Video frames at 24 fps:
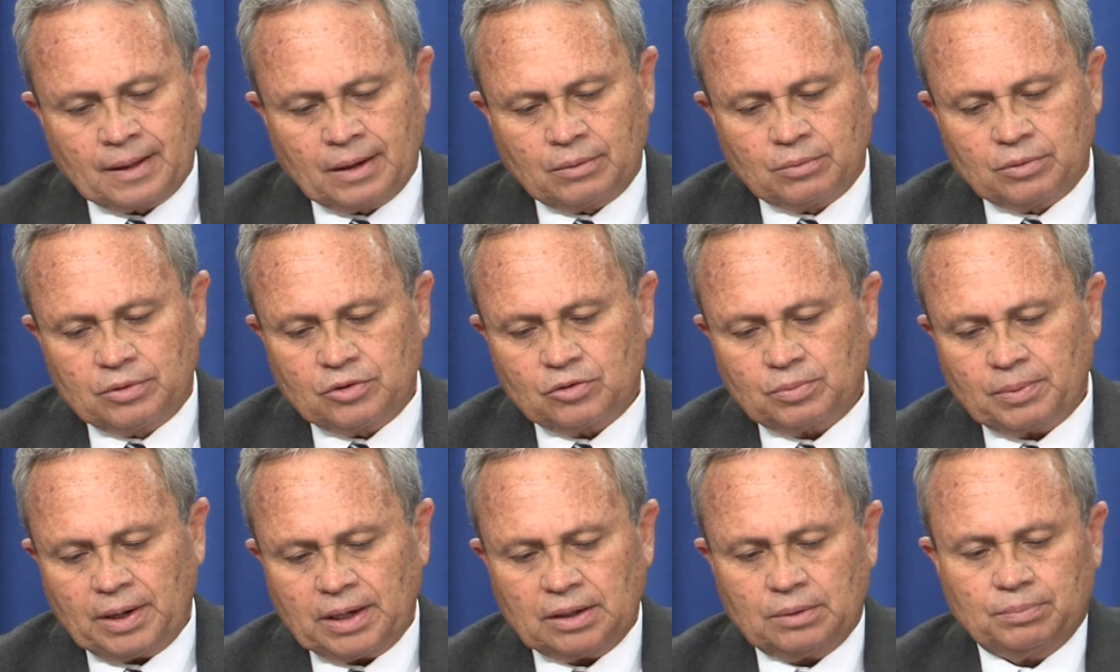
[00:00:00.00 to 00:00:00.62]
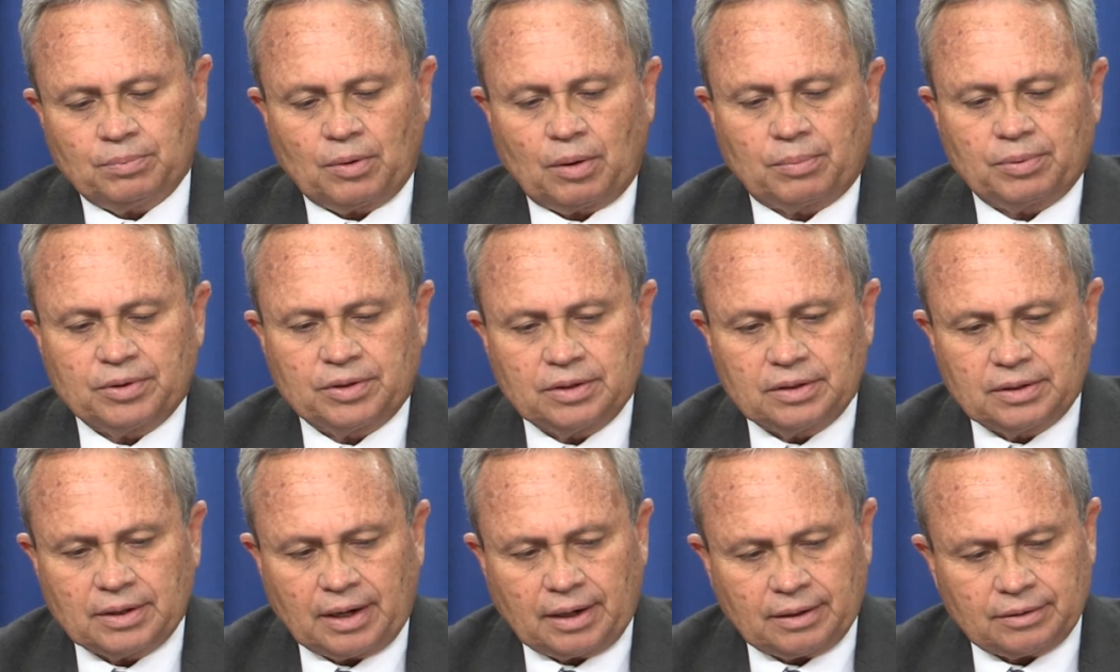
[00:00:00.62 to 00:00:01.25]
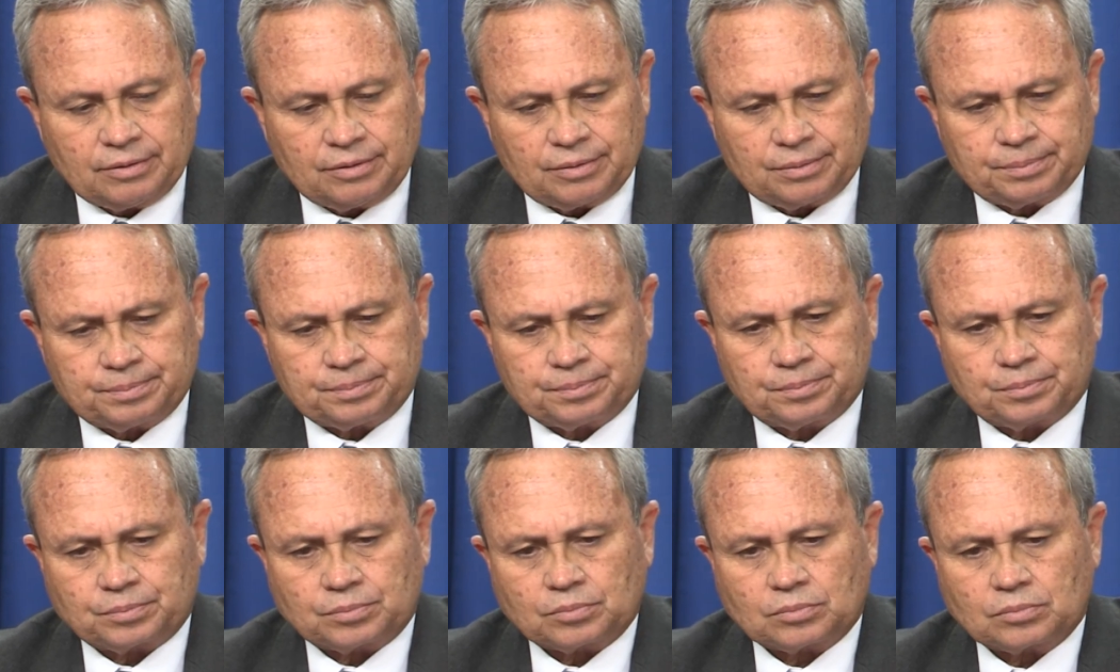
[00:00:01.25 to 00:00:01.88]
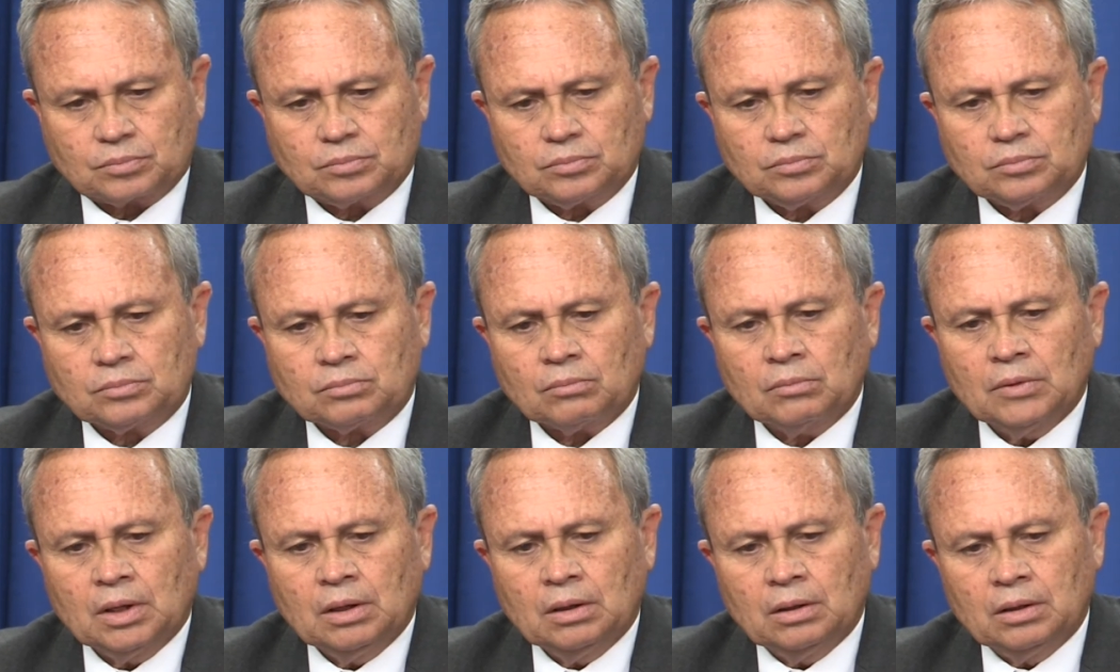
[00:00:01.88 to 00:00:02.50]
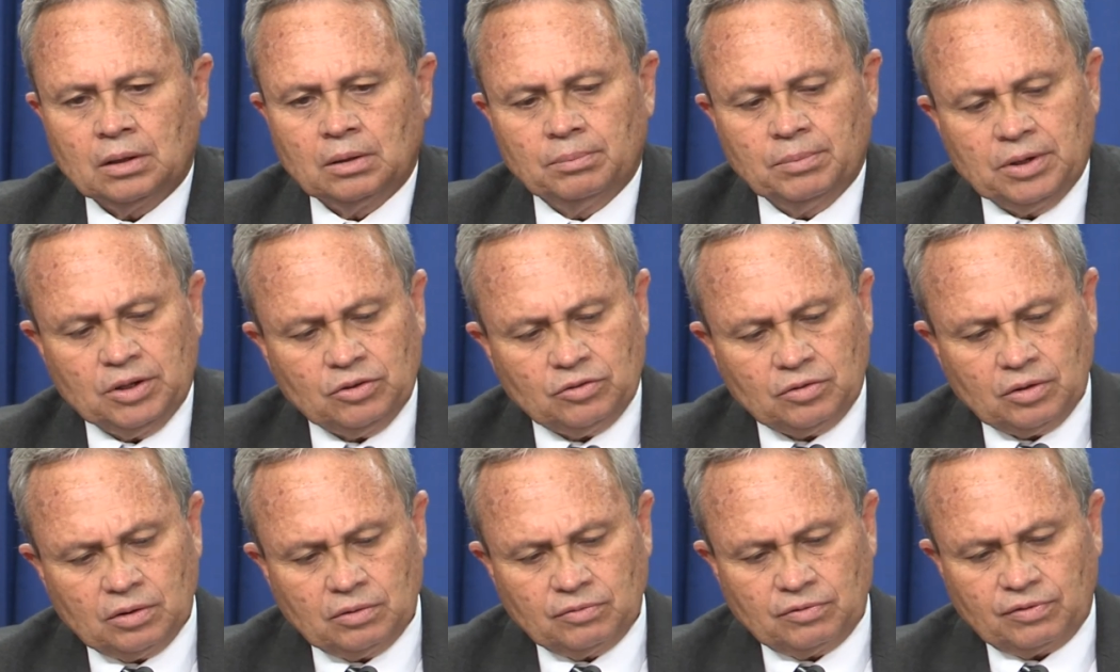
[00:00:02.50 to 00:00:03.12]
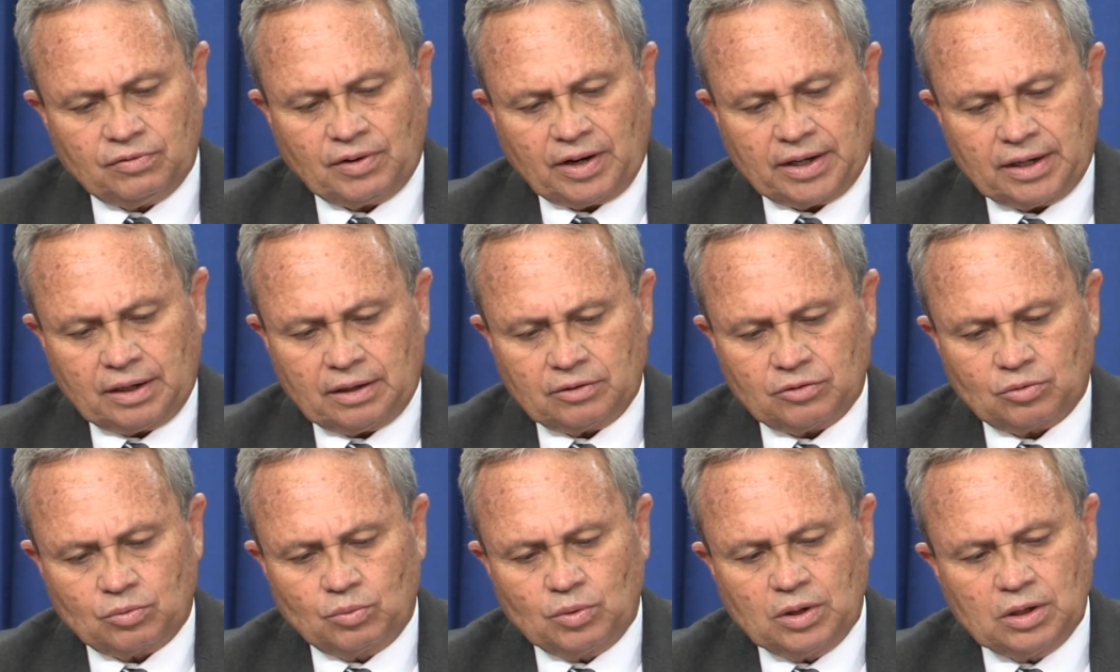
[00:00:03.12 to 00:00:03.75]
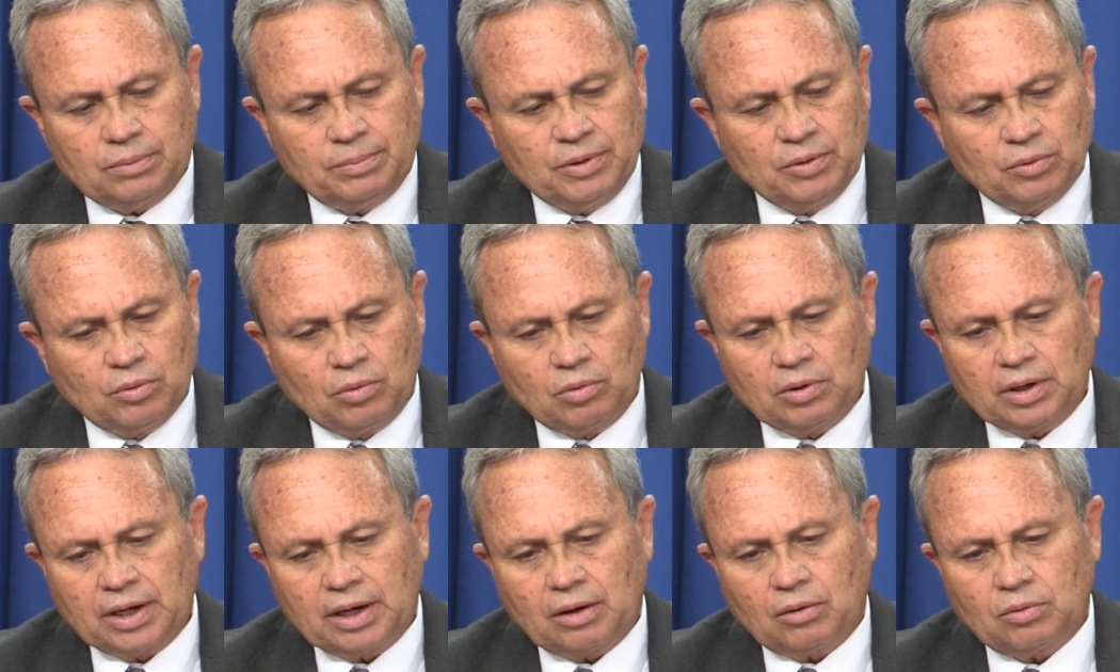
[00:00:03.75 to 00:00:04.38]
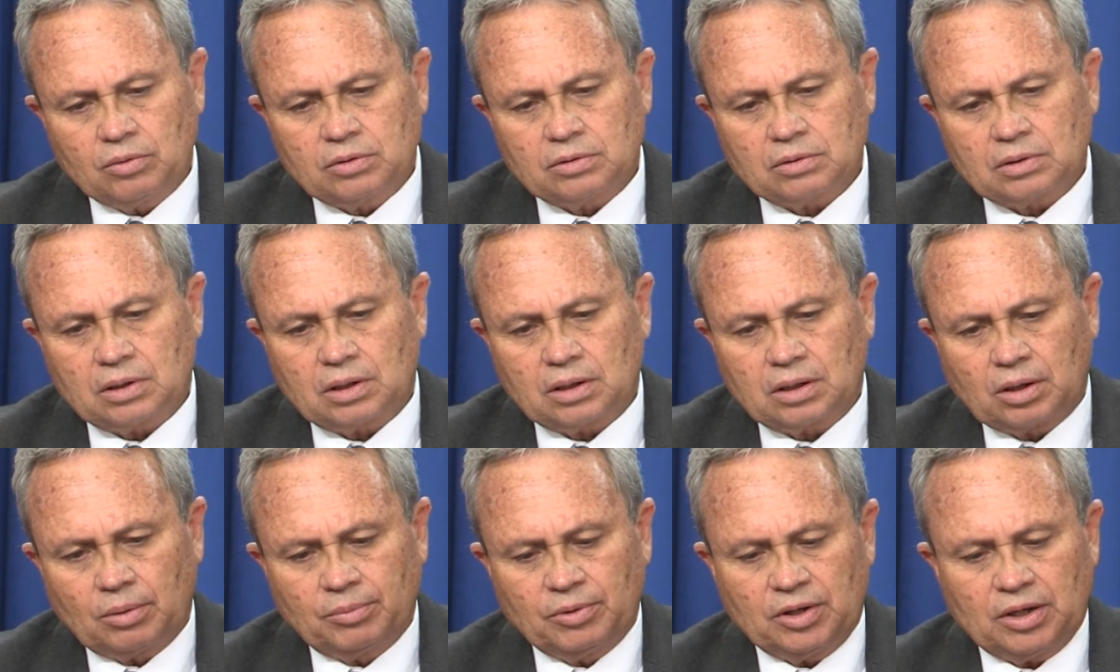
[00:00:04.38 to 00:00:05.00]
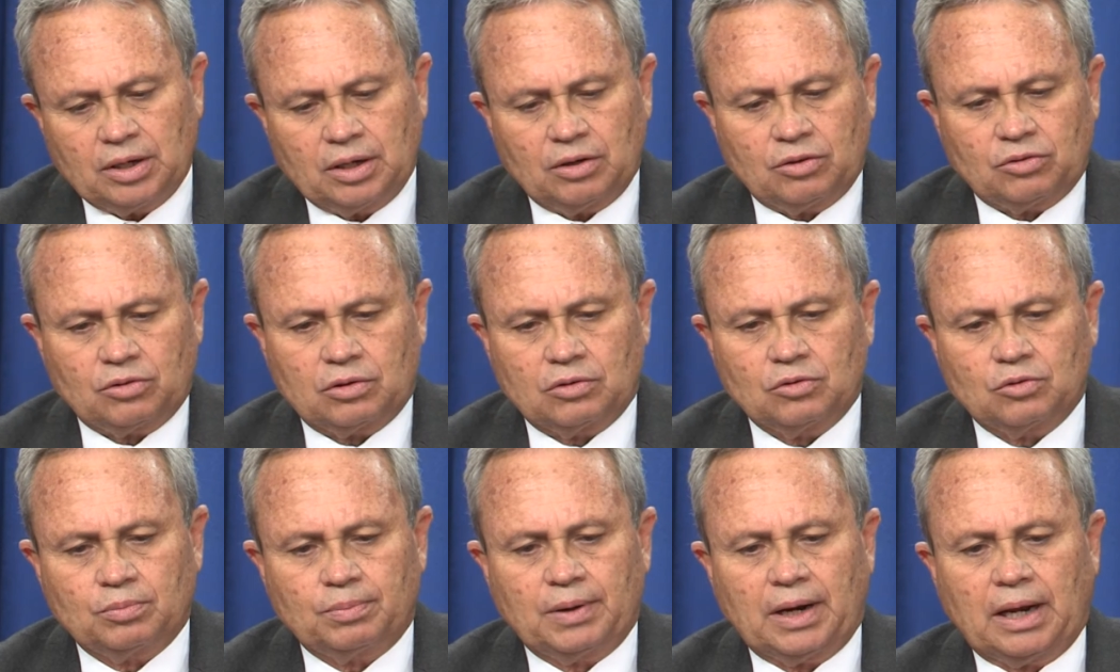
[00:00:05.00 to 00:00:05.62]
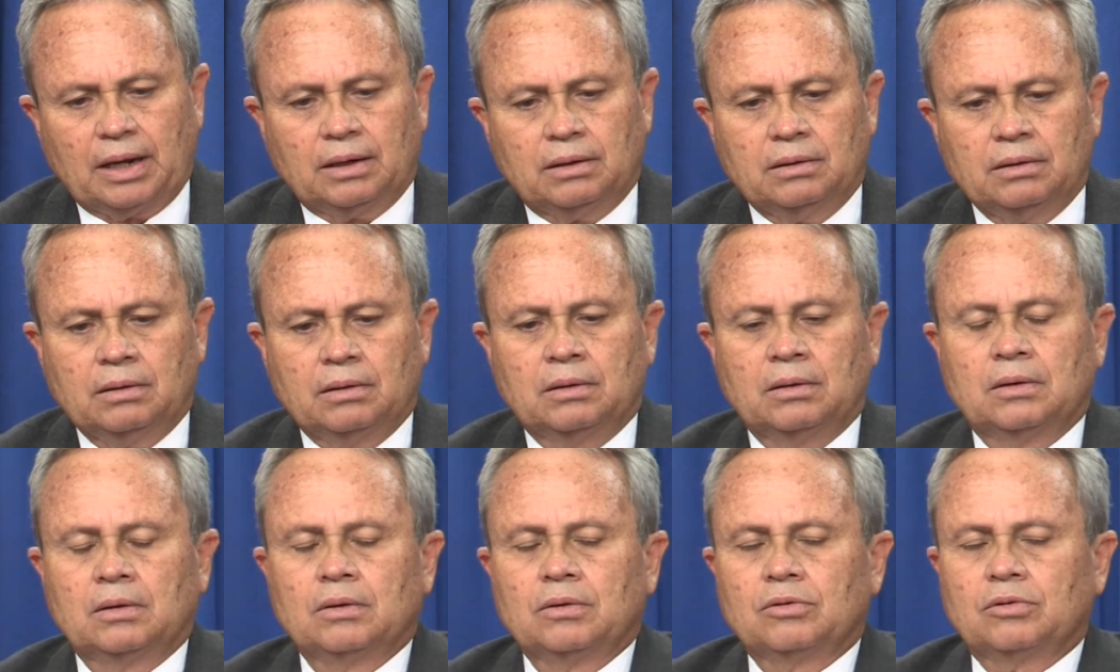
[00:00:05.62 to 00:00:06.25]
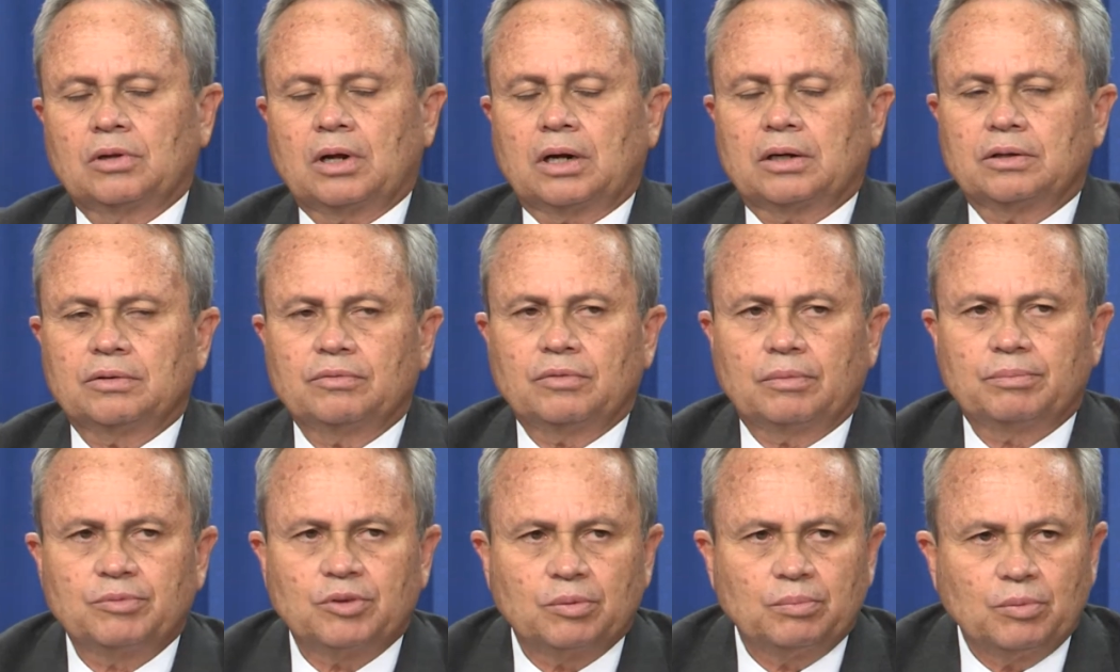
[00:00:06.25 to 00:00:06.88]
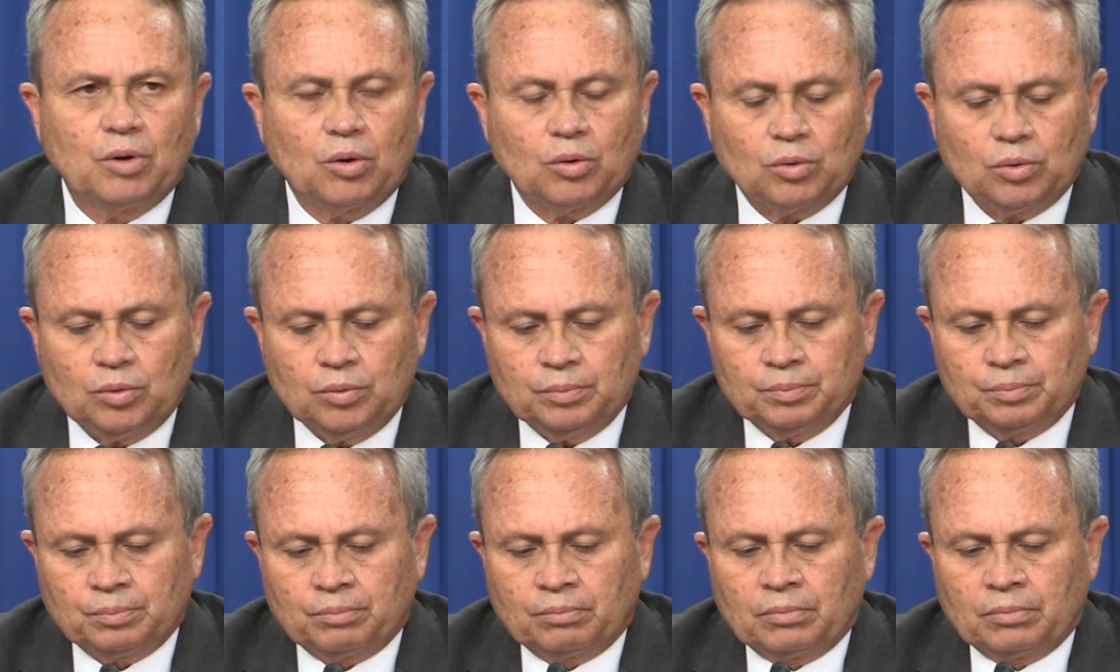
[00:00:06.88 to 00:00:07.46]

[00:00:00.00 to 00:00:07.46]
With respect to property tax, the Ministry of Finance will be rolling out a communications plan starting from tomorrow,